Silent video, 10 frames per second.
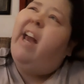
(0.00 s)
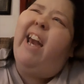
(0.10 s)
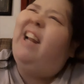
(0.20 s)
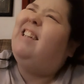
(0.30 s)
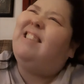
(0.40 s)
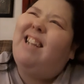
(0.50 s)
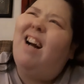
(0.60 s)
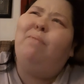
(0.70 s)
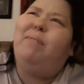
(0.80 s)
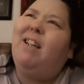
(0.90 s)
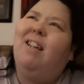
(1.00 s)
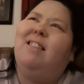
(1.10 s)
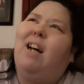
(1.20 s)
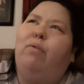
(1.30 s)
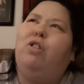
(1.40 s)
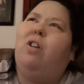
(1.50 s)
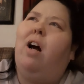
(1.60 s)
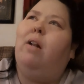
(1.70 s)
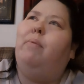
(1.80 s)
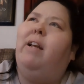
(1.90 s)
And it's not because I was
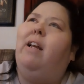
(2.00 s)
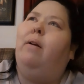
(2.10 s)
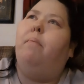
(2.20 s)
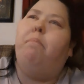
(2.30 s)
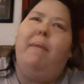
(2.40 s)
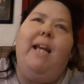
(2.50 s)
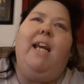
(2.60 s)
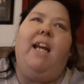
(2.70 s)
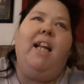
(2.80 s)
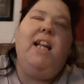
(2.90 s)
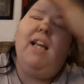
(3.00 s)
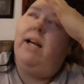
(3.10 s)
trying to be mean.